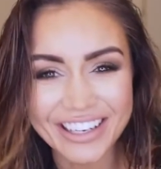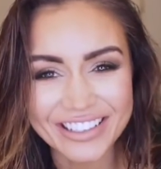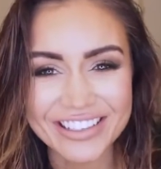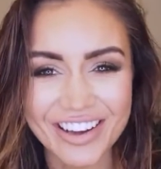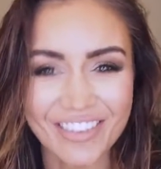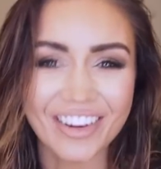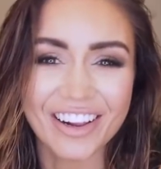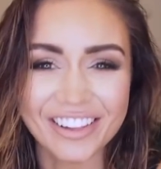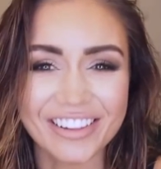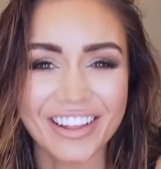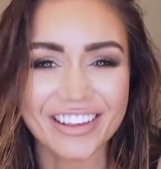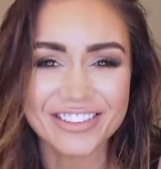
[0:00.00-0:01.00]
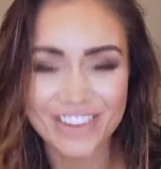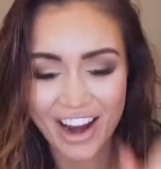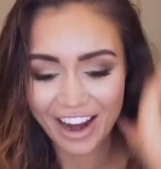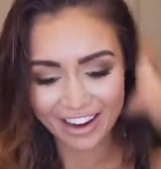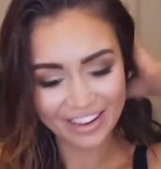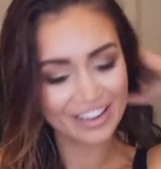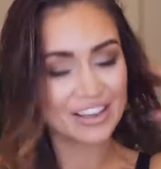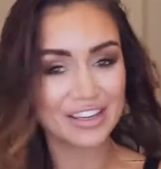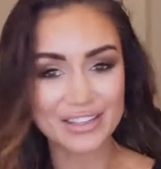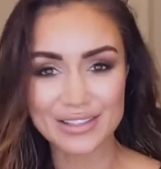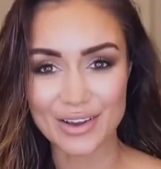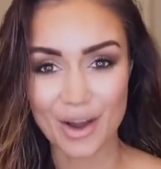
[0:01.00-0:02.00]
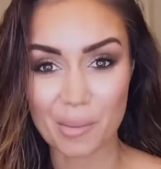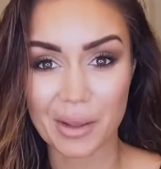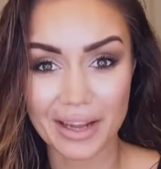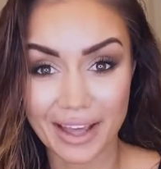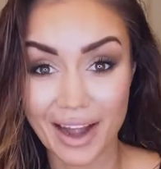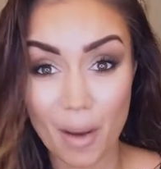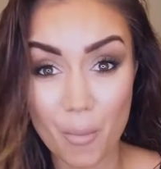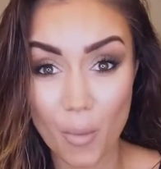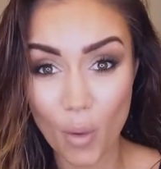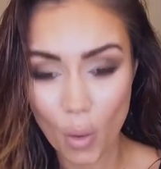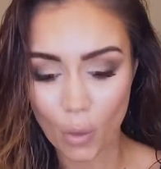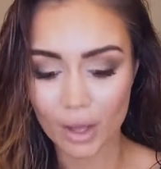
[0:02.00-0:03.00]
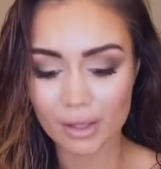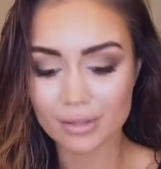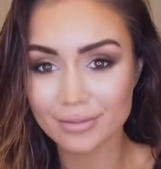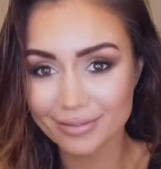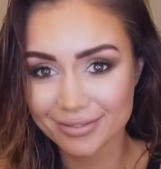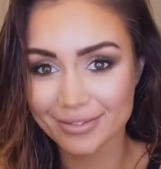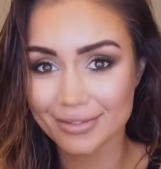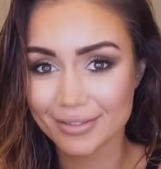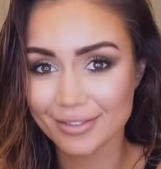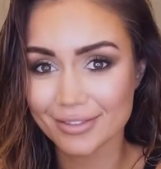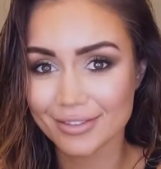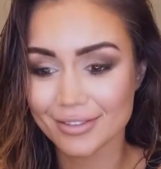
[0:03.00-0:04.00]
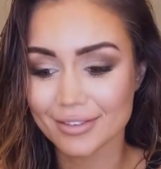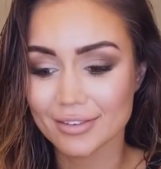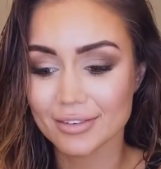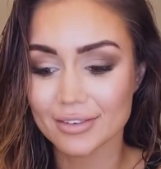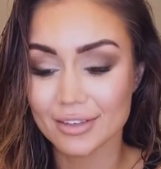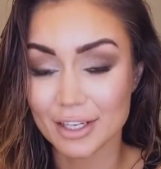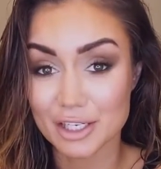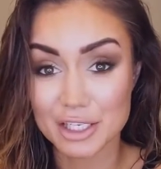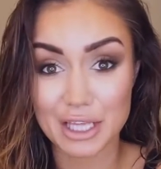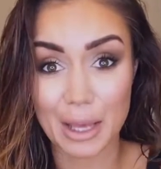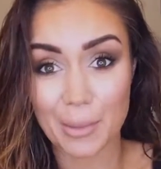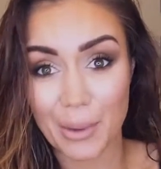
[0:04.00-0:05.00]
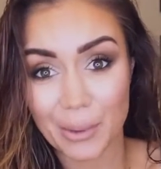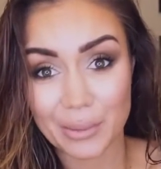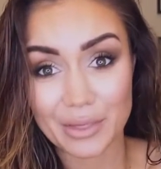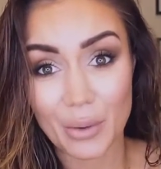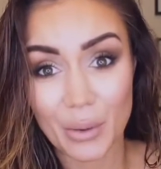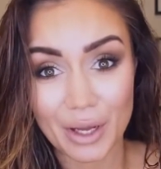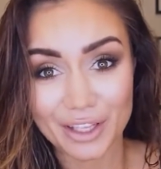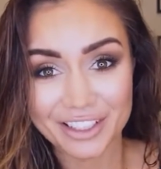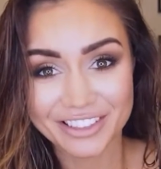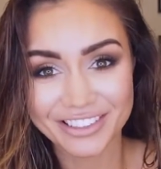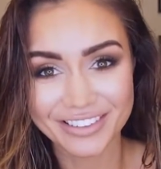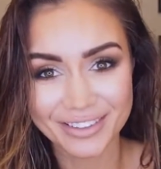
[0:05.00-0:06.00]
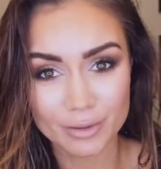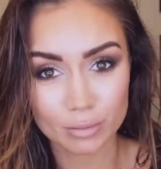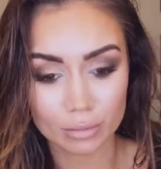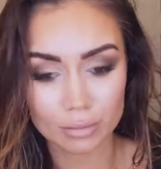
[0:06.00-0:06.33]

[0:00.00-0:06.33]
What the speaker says: It's nowhere gonna look like it's dry. So I'm gonna get more oil. Just keep going with the oil.